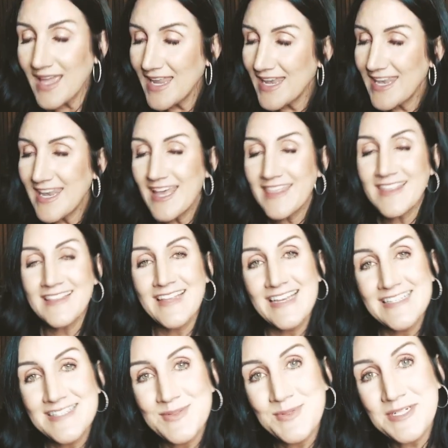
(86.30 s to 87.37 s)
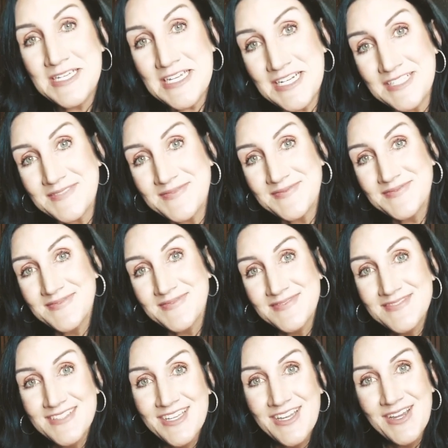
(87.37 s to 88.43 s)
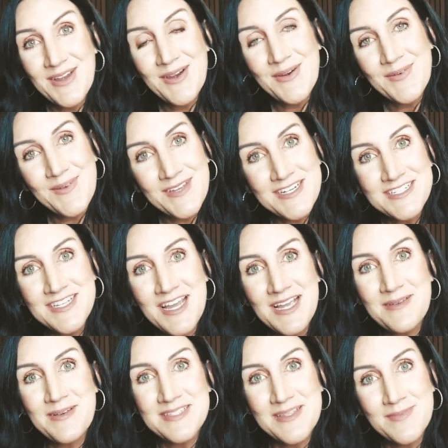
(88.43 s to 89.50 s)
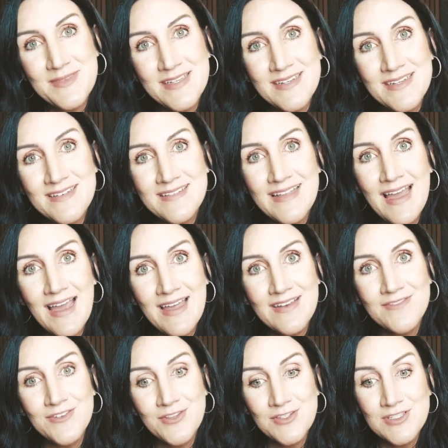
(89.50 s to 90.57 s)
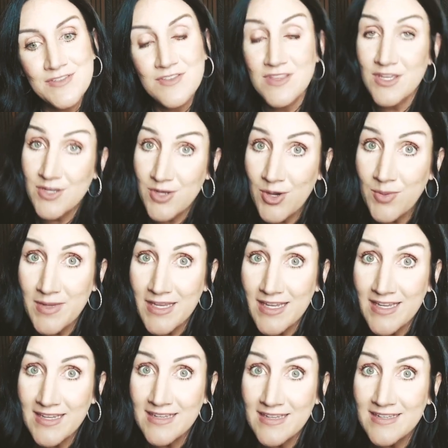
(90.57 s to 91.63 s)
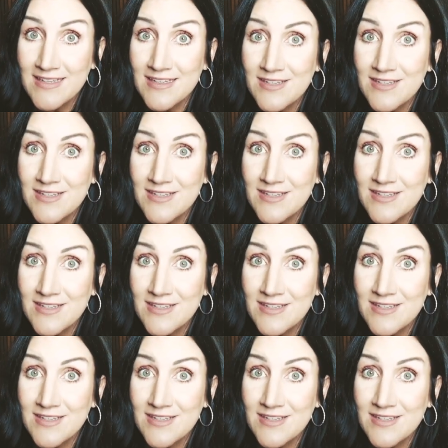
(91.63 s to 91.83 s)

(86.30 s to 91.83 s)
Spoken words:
Nonetheless, we're here. We're going to talk about something that, for those of you that know me,